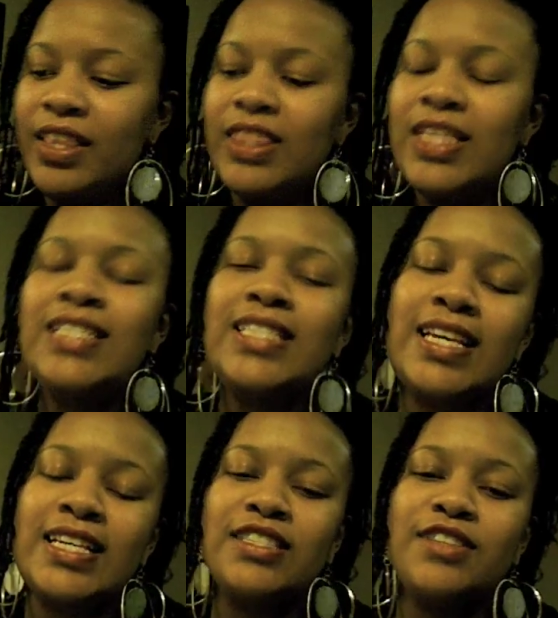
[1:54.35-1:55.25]
this
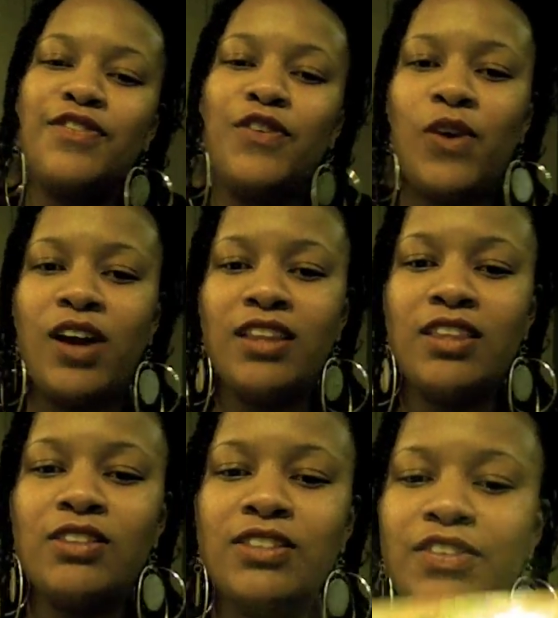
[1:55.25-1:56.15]
is for
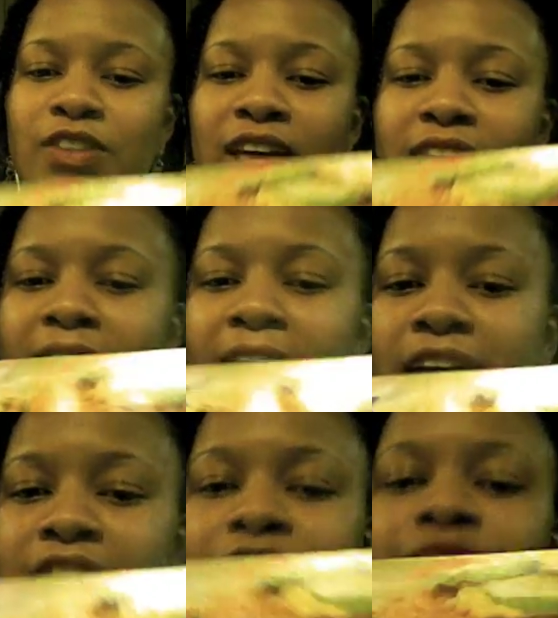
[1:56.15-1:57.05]
those of you that
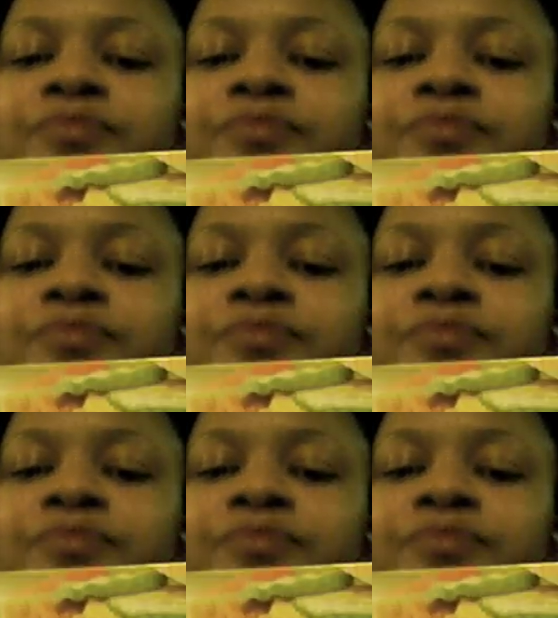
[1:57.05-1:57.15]
have